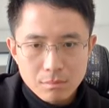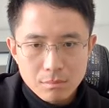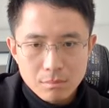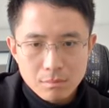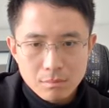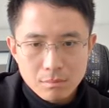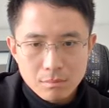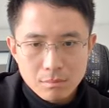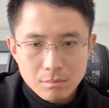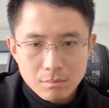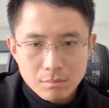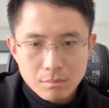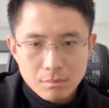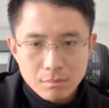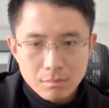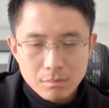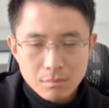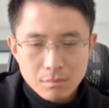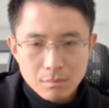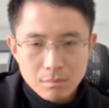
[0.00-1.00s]

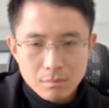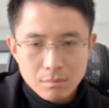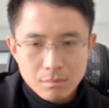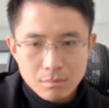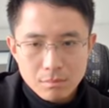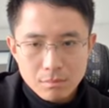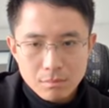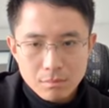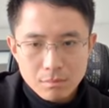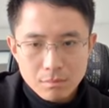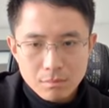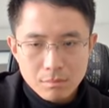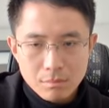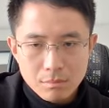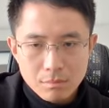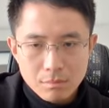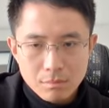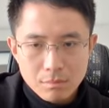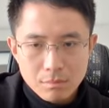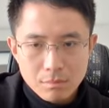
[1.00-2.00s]

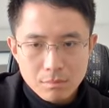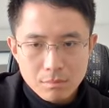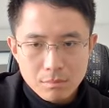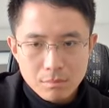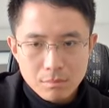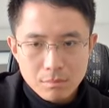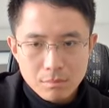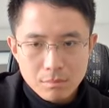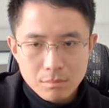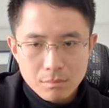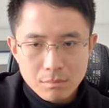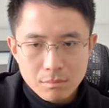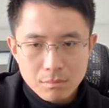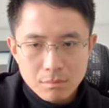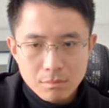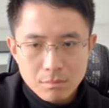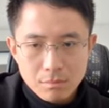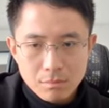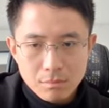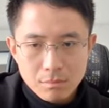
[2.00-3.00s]

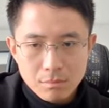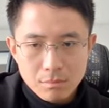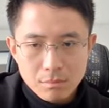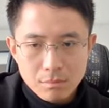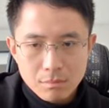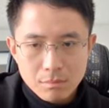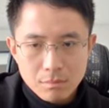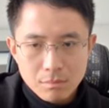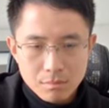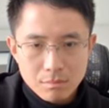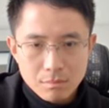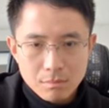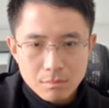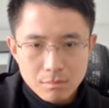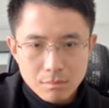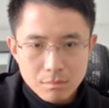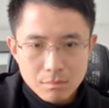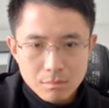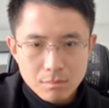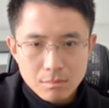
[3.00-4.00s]

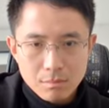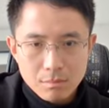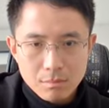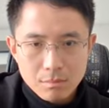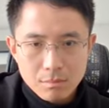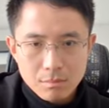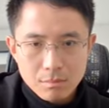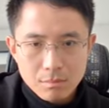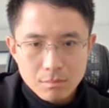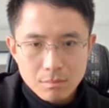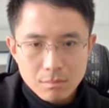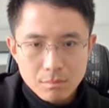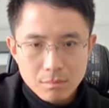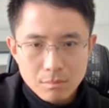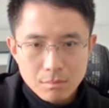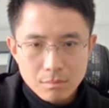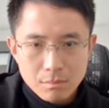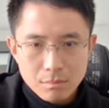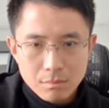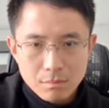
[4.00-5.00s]

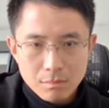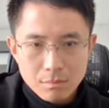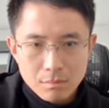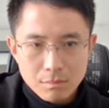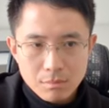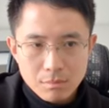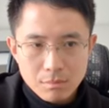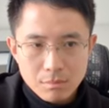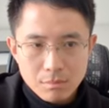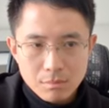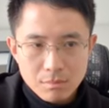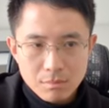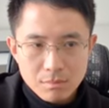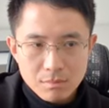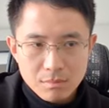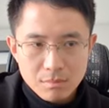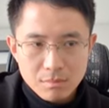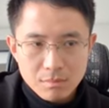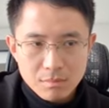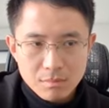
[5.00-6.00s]

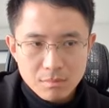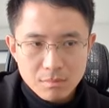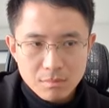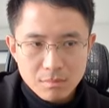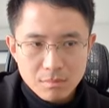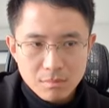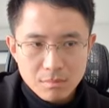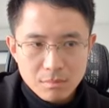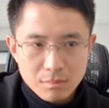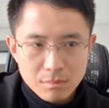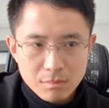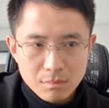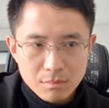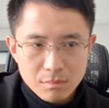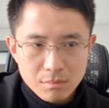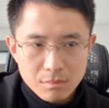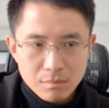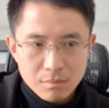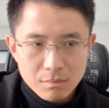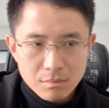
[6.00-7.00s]

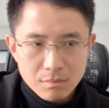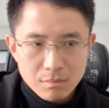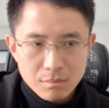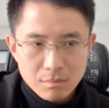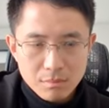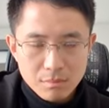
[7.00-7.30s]
No words are spoken by the person on screen.